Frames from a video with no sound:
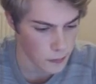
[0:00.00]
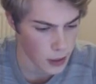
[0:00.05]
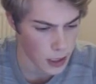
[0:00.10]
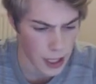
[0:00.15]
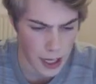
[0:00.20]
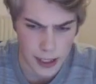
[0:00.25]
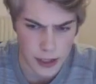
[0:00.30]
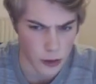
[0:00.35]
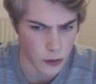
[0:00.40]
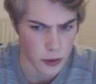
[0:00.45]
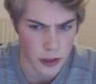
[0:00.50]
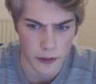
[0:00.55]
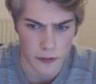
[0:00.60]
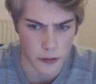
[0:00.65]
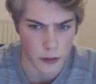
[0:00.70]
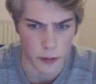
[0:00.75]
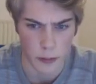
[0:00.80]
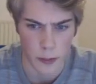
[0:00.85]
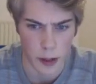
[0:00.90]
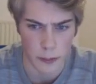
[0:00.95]
I don't
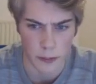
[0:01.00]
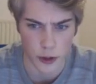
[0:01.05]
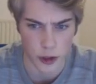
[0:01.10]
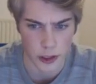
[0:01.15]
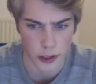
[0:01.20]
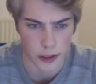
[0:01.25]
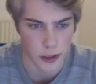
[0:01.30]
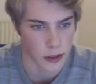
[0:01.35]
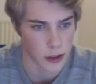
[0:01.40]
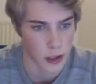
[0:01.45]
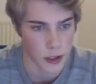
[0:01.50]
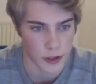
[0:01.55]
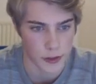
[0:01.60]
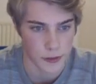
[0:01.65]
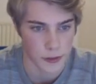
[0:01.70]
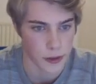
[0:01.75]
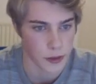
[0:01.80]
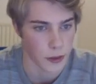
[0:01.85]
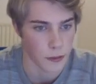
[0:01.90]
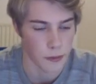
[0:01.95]
even remember it in Dutch
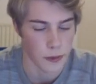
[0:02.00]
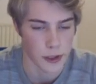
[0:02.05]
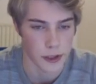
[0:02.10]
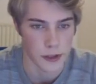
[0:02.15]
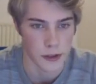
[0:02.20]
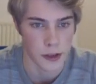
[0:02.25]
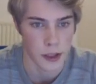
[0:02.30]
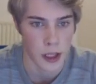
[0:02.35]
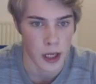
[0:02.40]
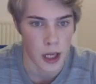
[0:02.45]
for some reason.